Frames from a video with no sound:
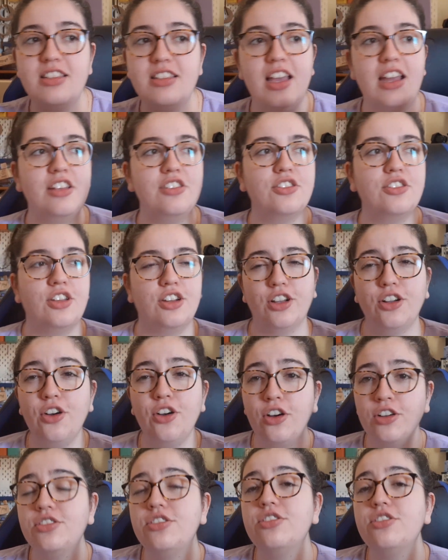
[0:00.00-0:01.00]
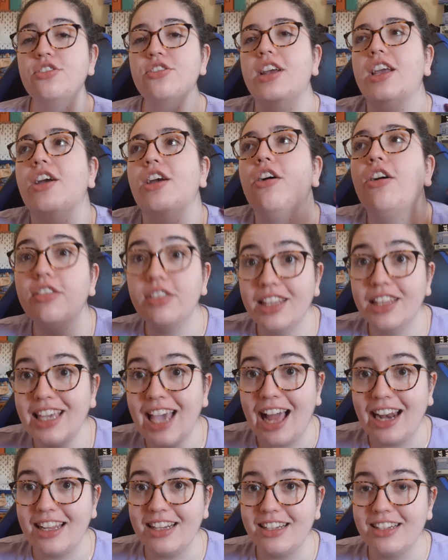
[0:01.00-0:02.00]
and it's going to concentrate on the
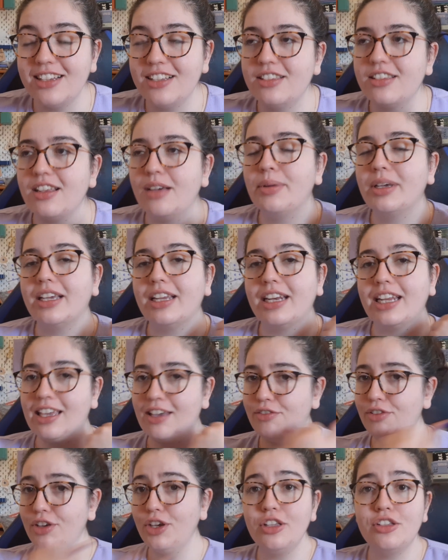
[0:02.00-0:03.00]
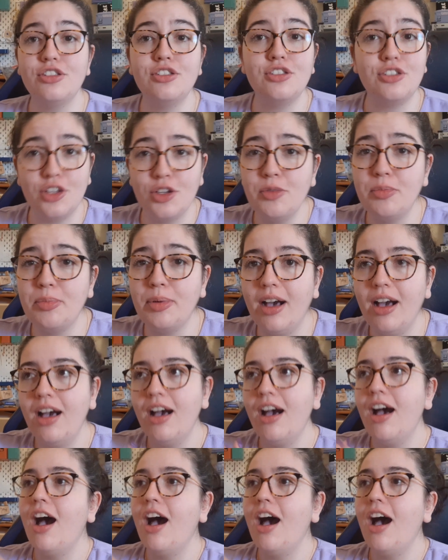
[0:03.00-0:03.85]
calendars, and we're going to give super